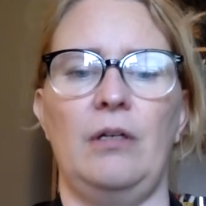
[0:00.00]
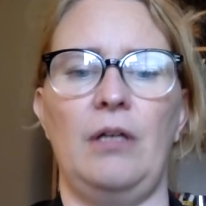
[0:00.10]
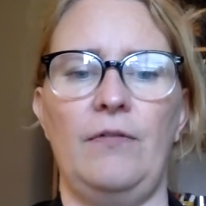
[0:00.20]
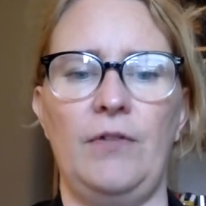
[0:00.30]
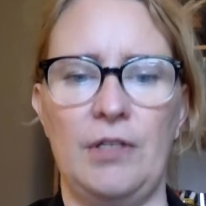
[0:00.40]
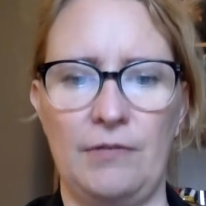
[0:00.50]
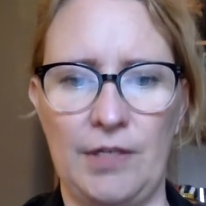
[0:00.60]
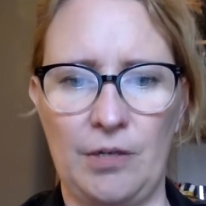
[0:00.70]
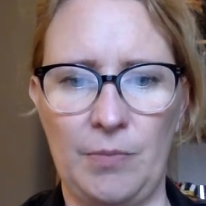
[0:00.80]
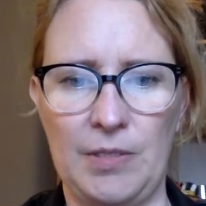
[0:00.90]
Evidence of
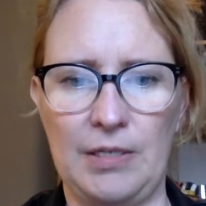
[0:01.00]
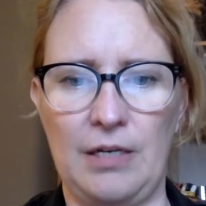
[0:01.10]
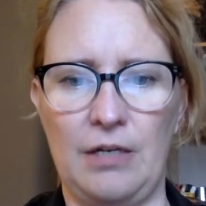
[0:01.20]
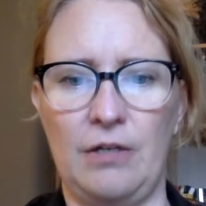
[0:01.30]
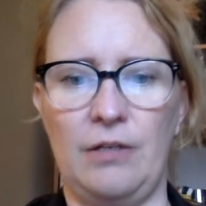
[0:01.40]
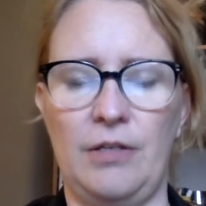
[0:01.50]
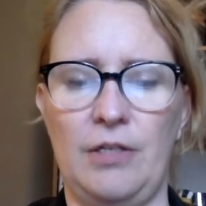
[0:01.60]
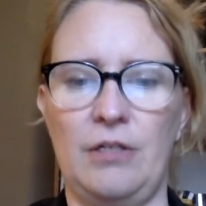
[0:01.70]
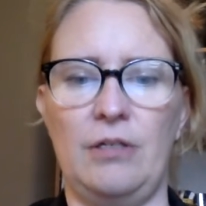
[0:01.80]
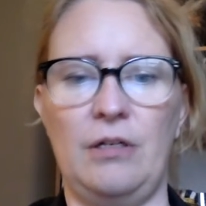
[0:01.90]
this could be seen in
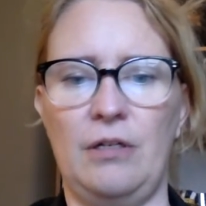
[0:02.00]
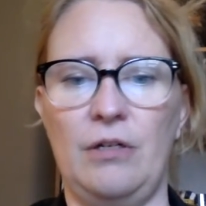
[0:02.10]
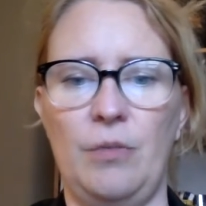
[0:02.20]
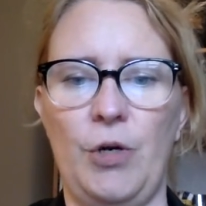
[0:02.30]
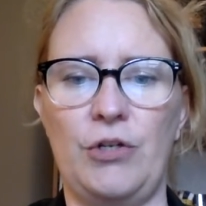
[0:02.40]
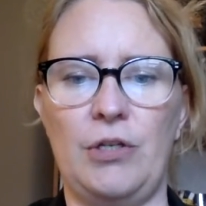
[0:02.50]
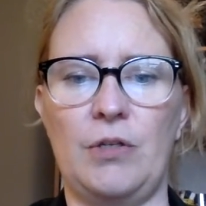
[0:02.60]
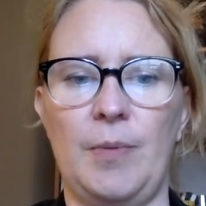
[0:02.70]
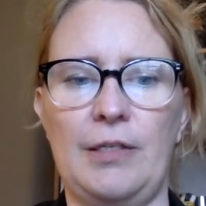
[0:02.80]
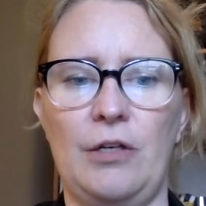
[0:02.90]
the new branch of the
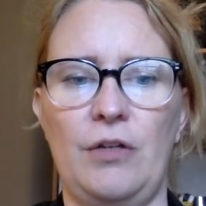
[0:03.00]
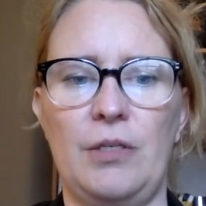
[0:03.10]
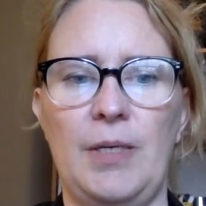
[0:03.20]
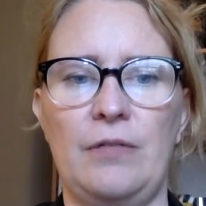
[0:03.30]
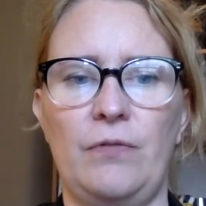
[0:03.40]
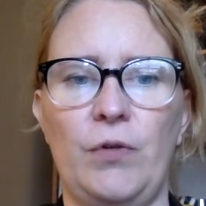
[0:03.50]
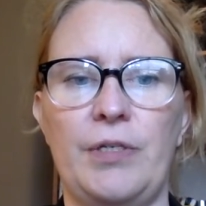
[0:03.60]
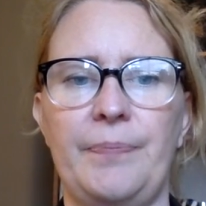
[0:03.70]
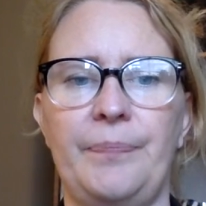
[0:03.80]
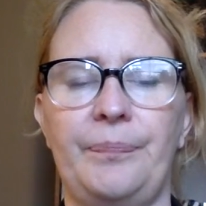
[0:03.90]
US military, the Space
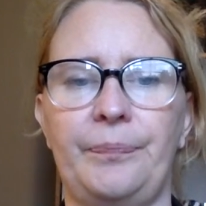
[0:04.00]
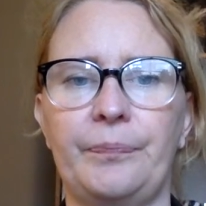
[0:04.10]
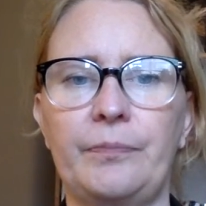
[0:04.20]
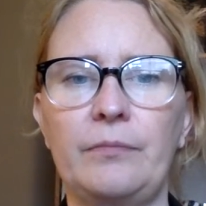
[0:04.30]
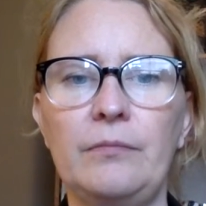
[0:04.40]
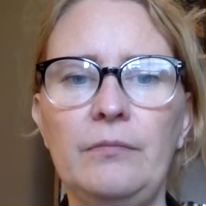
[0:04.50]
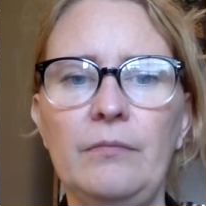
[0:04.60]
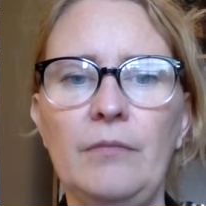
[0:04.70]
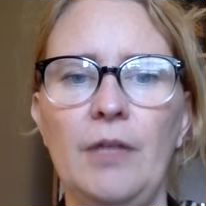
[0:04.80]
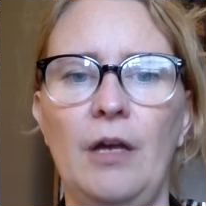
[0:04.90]
Force.
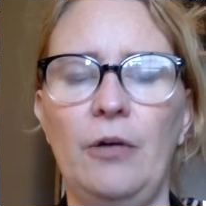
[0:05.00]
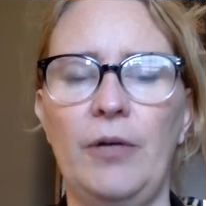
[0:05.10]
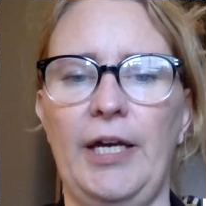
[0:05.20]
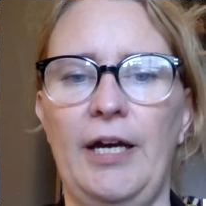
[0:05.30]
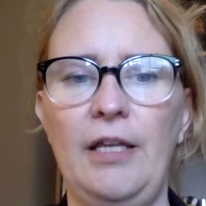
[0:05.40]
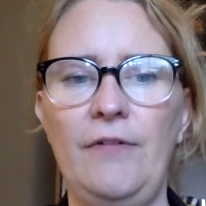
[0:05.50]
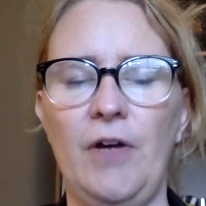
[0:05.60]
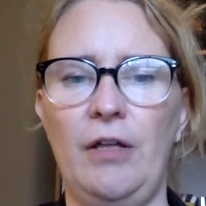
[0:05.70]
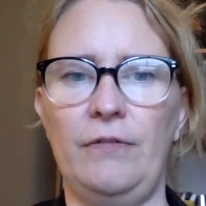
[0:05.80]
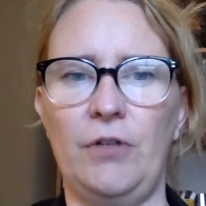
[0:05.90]
Okay, I love
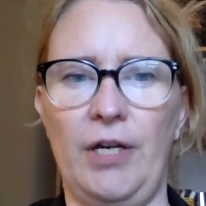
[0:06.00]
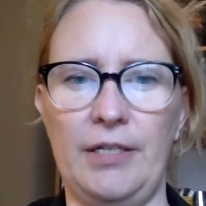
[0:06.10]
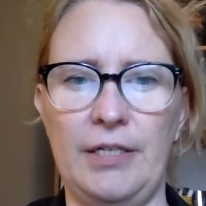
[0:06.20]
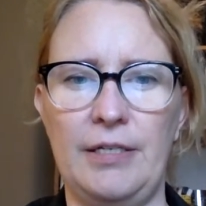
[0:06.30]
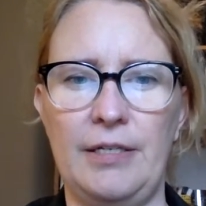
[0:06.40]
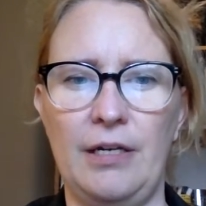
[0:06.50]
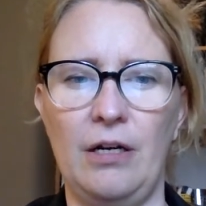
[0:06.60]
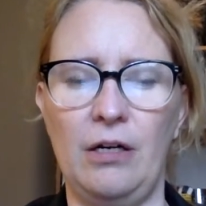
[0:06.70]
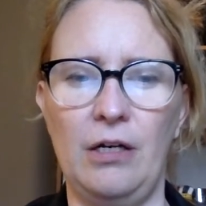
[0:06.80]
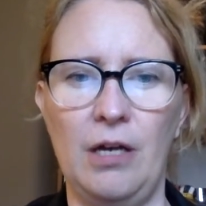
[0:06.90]
all of your ideas
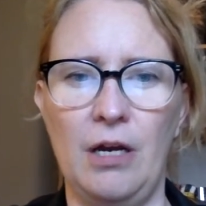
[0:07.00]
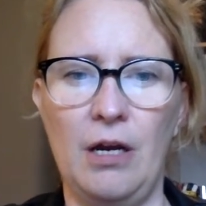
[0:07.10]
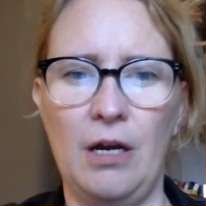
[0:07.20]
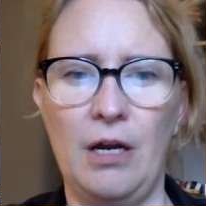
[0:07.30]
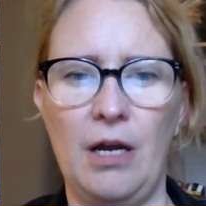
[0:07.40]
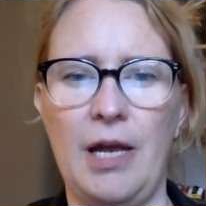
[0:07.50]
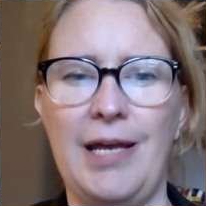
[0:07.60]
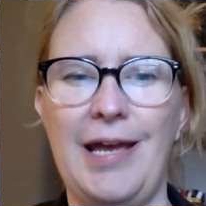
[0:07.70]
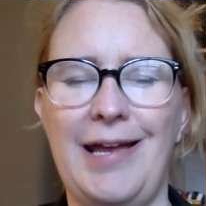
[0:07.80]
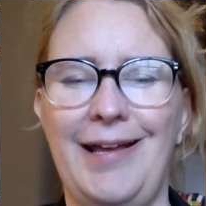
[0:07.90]
here,
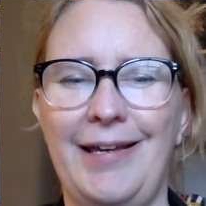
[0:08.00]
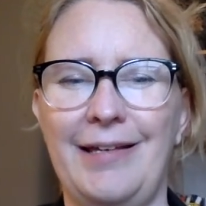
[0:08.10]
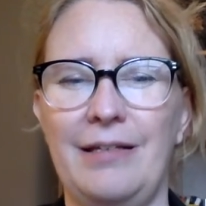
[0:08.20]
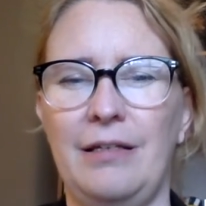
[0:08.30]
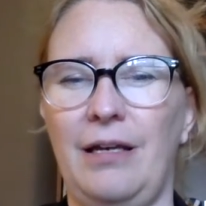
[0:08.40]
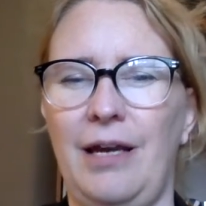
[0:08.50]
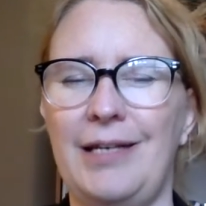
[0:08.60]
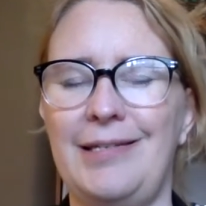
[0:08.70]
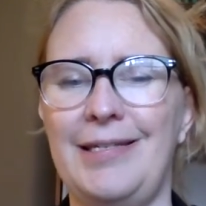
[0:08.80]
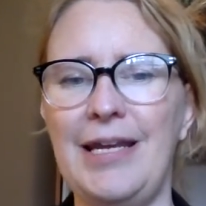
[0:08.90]
and I
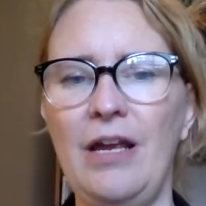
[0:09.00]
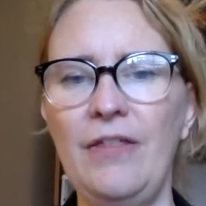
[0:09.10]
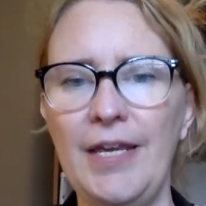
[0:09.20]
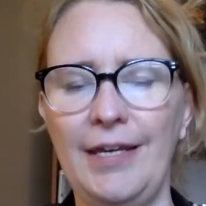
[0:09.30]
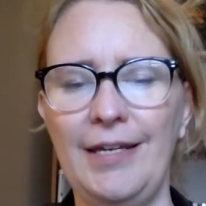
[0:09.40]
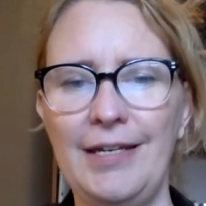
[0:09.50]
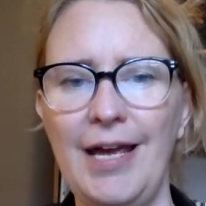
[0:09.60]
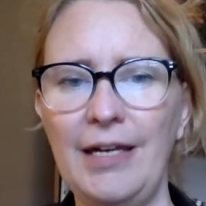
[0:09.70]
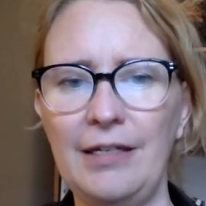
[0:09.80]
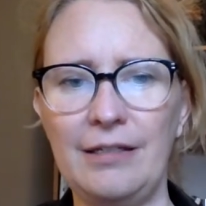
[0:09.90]
see how they
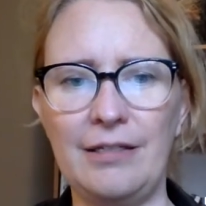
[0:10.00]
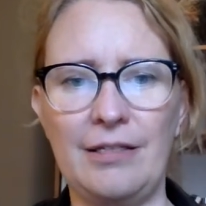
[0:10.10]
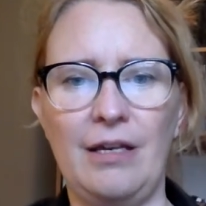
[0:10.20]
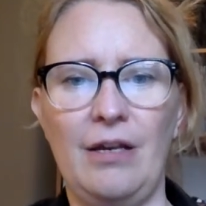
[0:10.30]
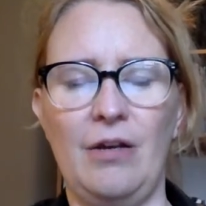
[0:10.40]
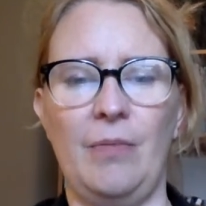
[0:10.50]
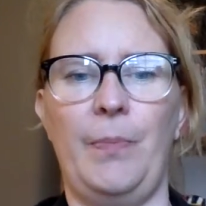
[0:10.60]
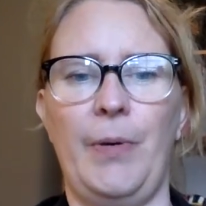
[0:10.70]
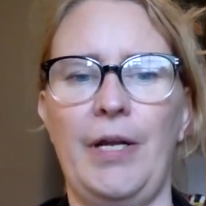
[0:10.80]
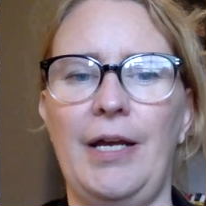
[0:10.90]
connect,
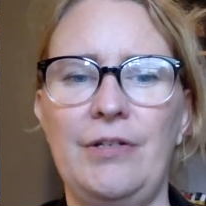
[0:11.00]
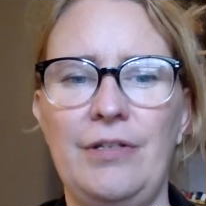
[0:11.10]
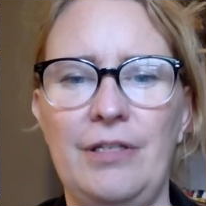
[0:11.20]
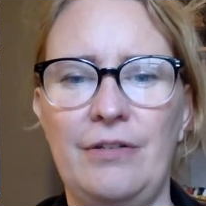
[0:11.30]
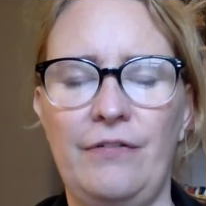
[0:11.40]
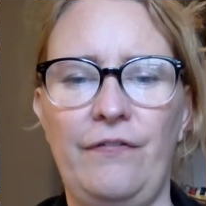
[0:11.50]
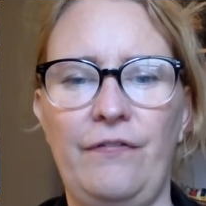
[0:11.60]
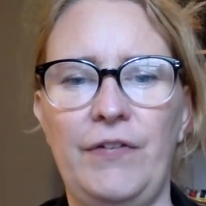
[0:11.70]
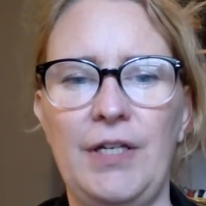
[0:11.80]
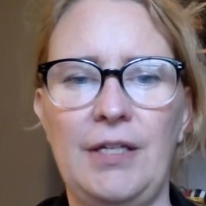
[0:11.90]
but I just
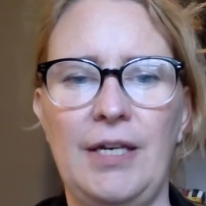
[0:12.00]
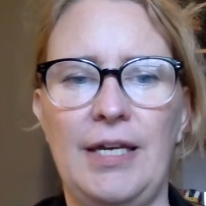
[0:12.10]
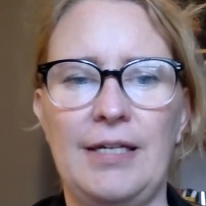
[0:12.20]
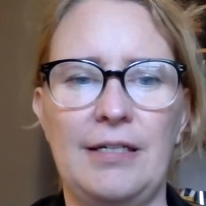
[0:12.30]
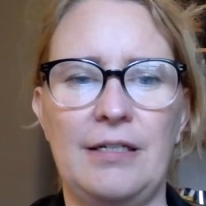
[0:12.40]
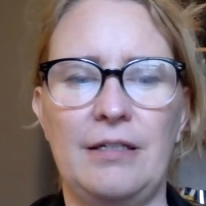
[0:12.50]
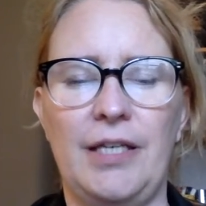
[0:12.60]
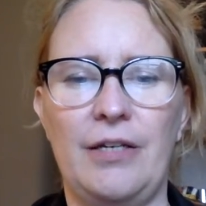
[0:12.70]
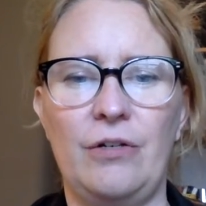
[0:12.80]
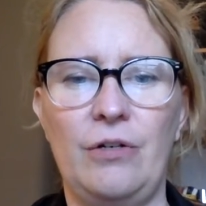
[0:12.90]
feel like
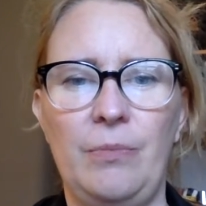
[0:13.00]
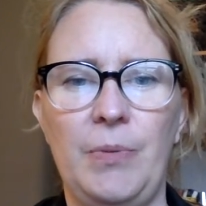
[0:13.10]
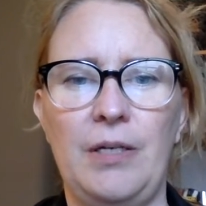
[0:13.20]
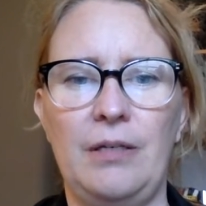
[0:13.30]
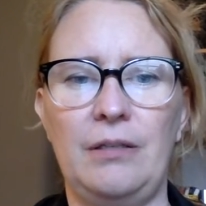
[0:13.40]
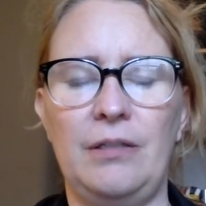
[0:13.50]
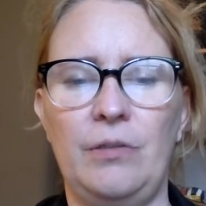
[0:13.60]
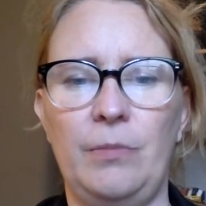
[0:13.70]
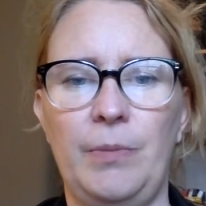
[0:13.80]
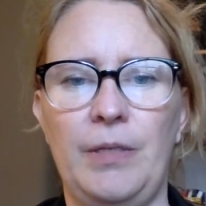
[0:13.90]
they could be a
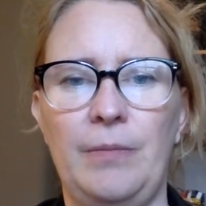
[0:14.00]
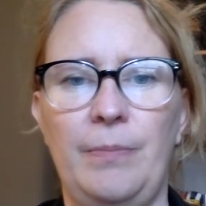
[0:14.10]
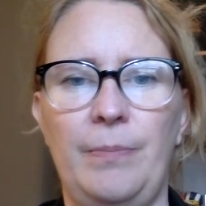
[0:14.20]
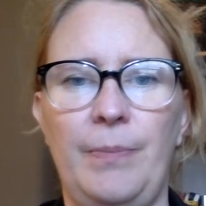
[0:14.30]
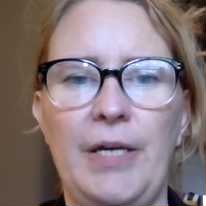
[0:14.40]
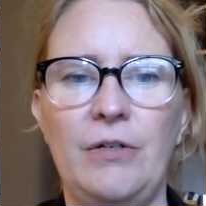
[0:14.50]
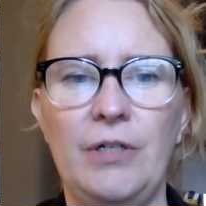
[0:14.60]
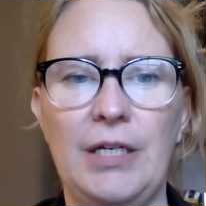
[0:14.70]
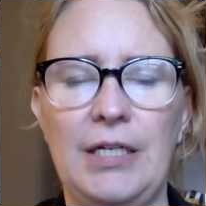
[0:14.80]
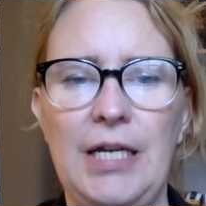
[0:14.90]
little bit
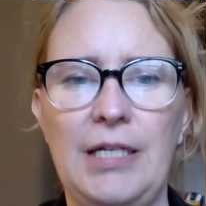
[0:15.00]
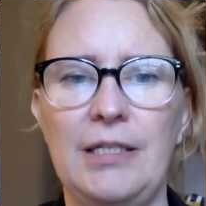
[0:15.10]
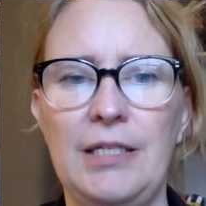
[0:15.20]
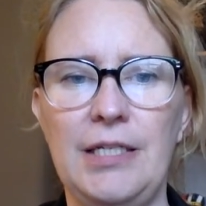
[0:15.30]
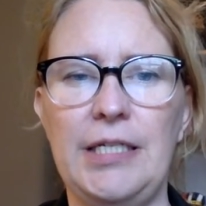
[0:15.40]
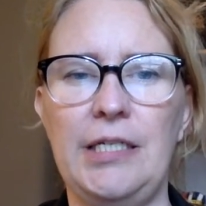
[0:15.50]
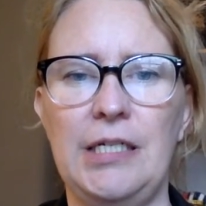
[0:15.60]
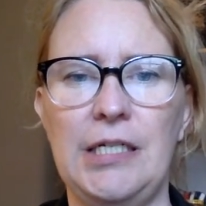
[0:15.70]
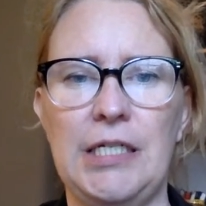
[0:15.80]
better connected.